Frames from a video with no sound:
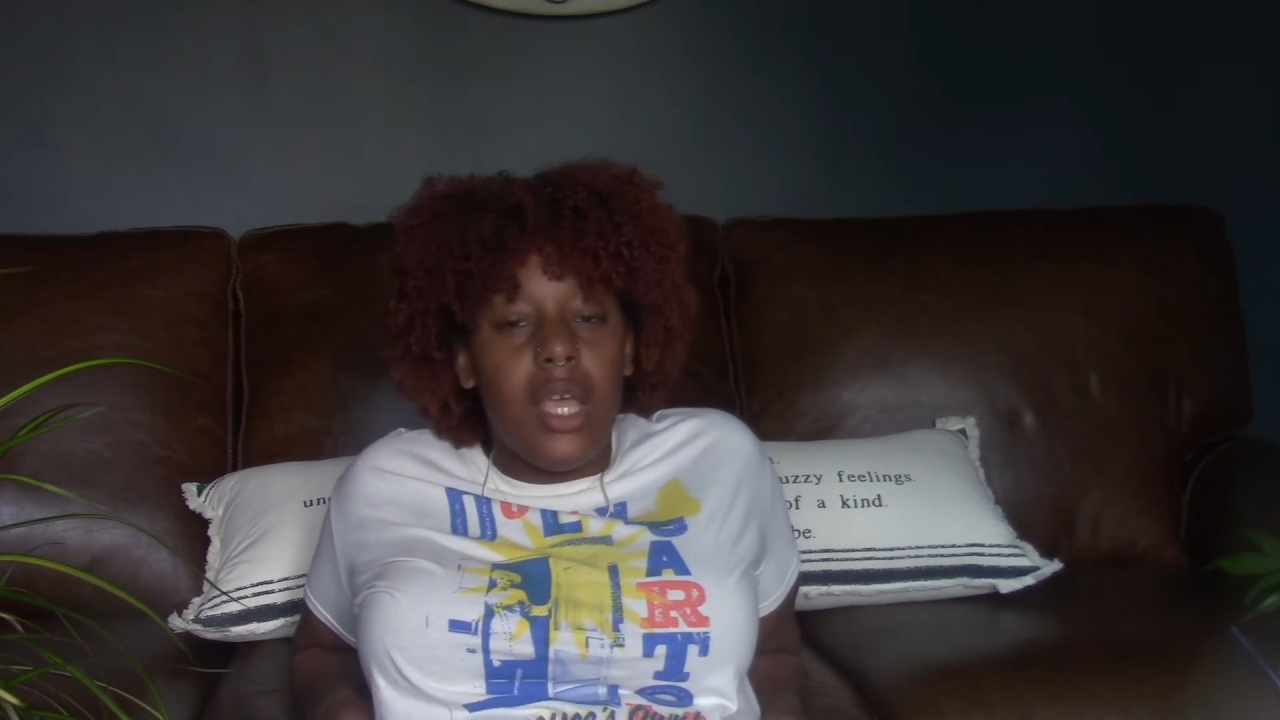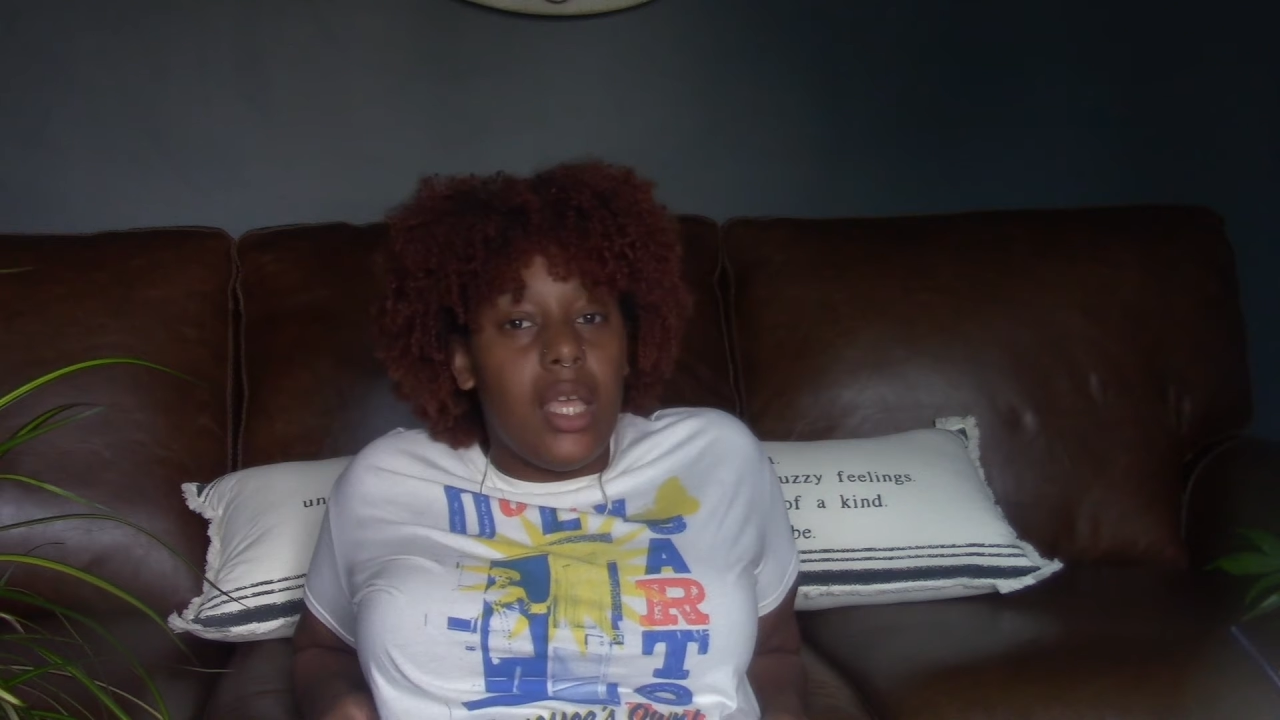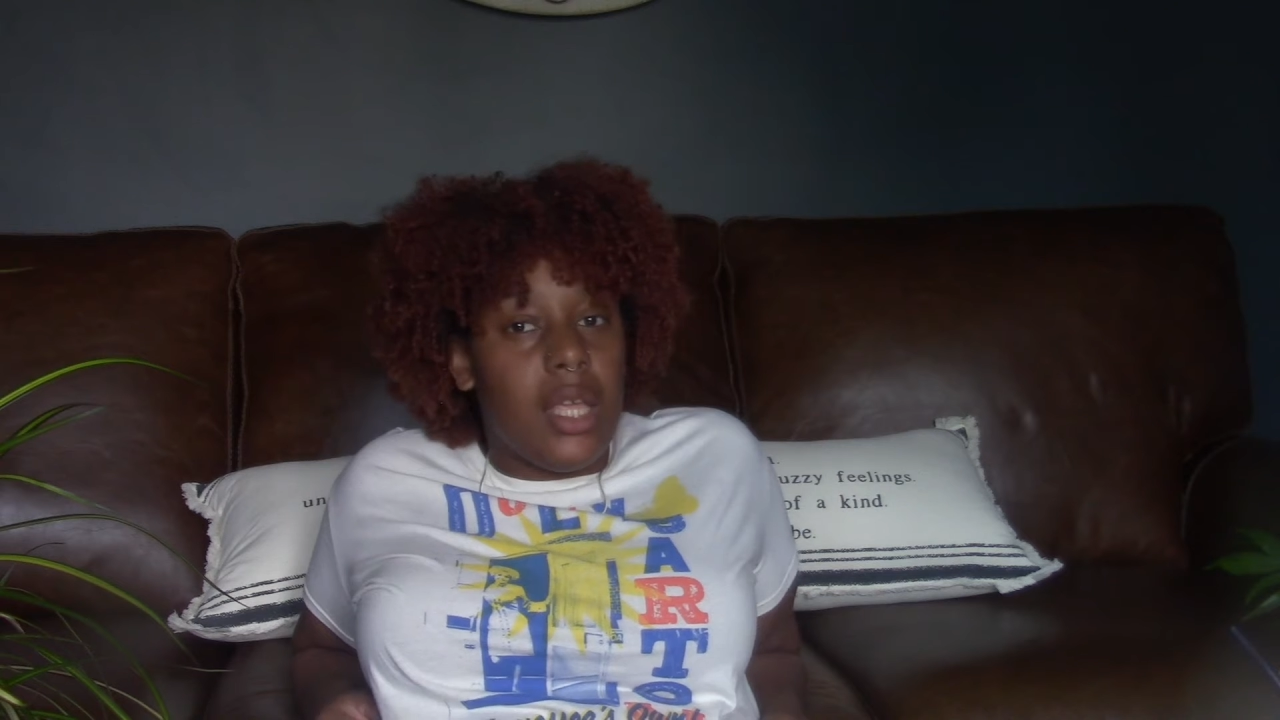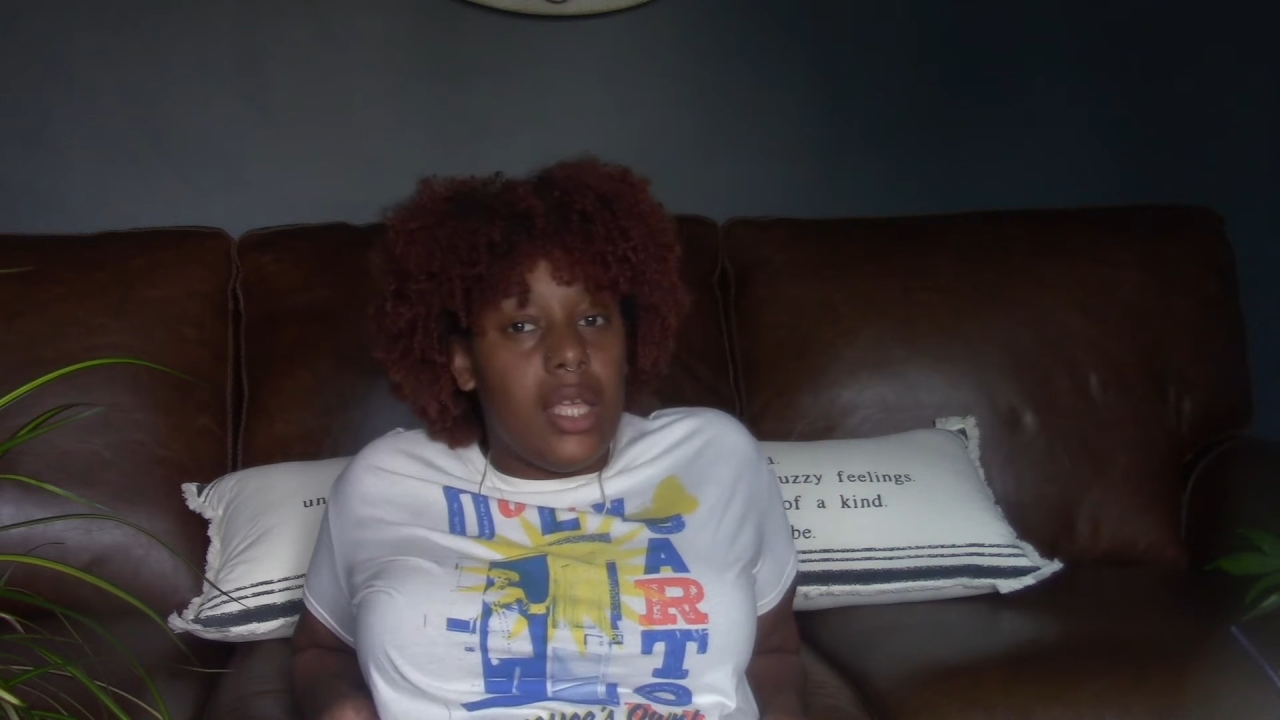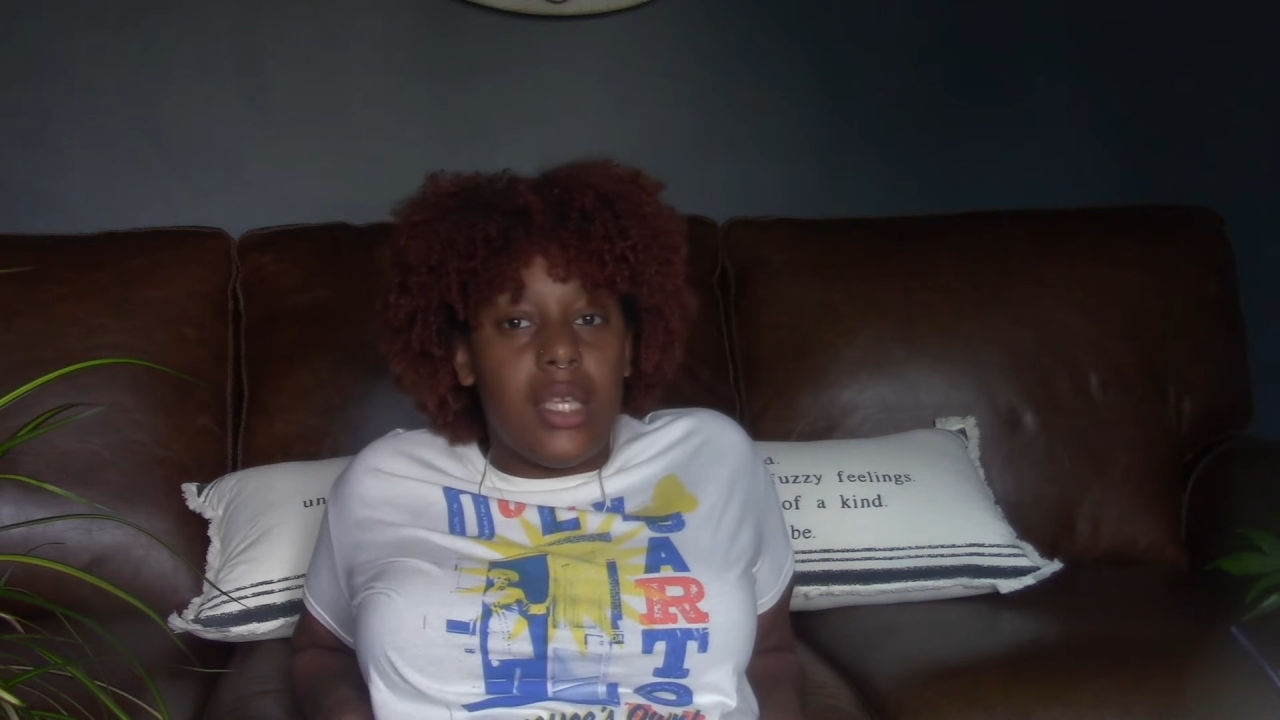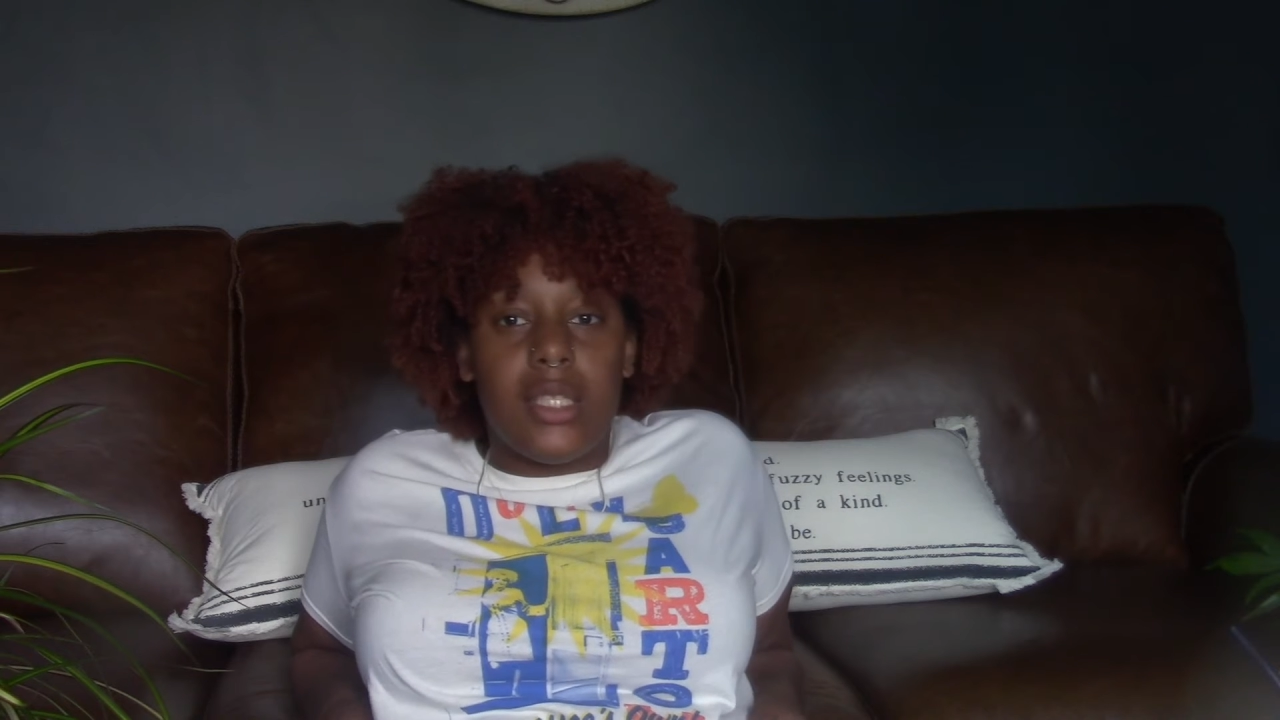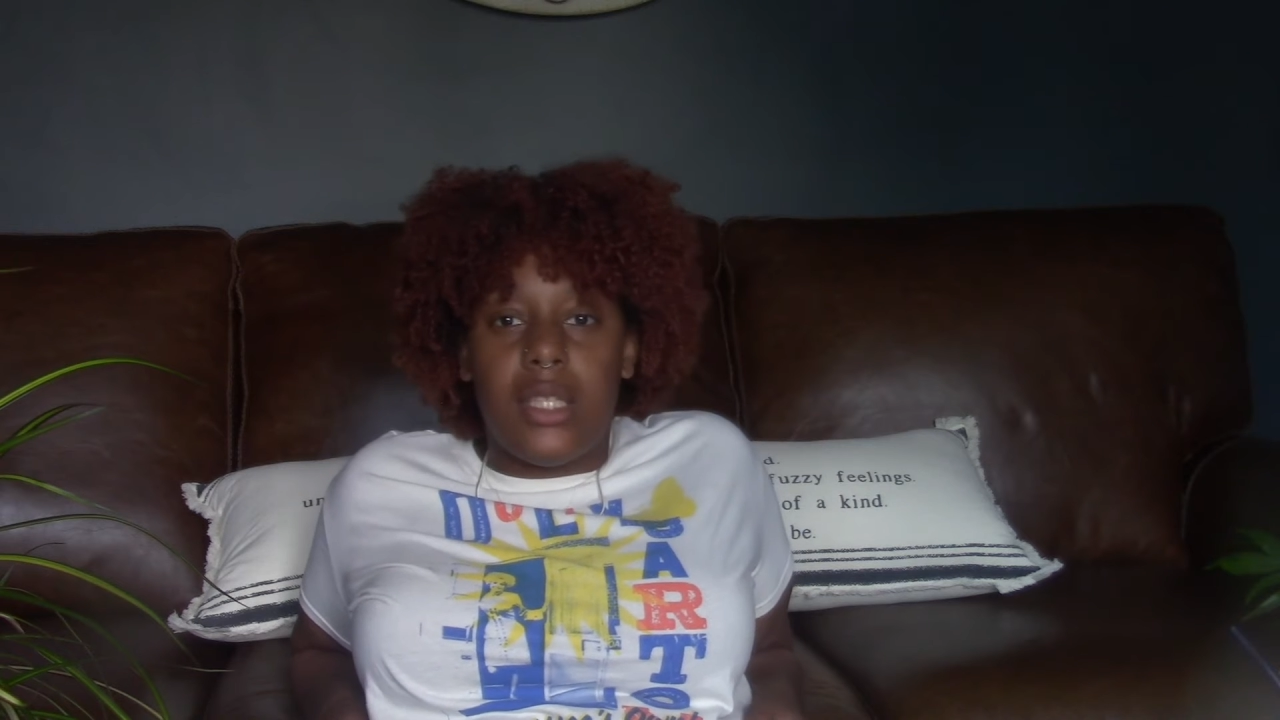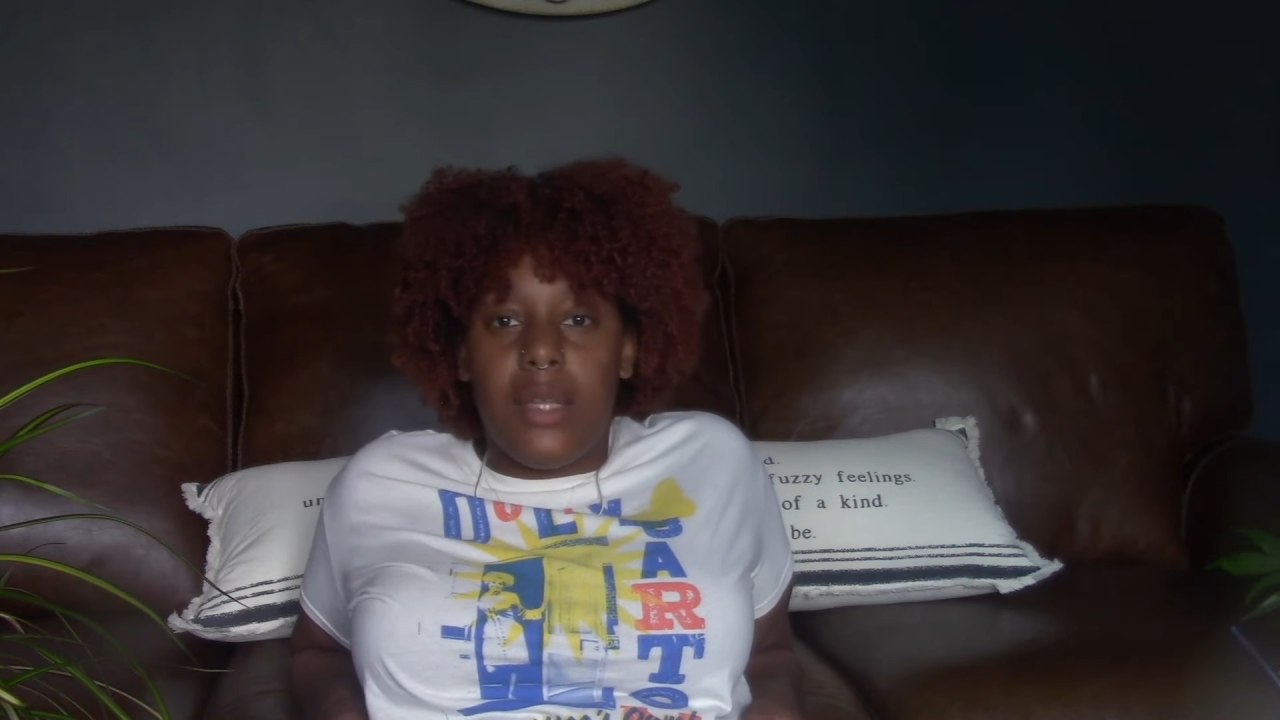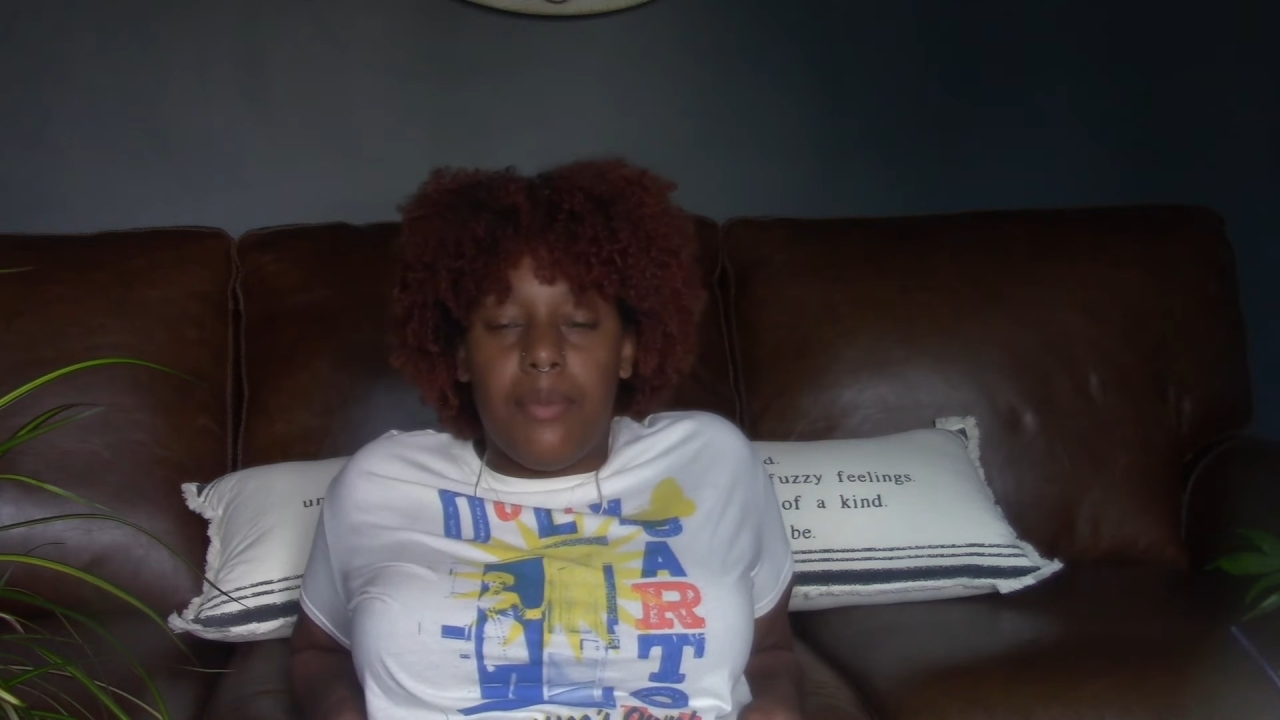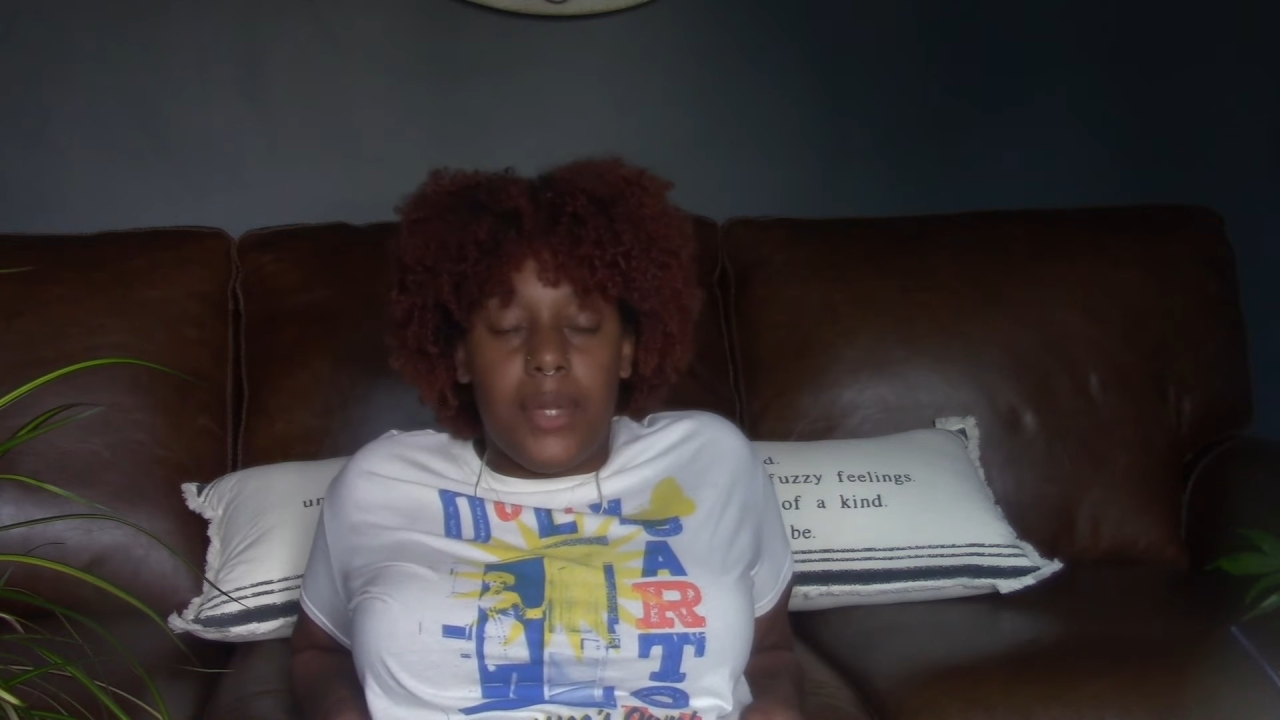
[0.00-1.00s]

He is the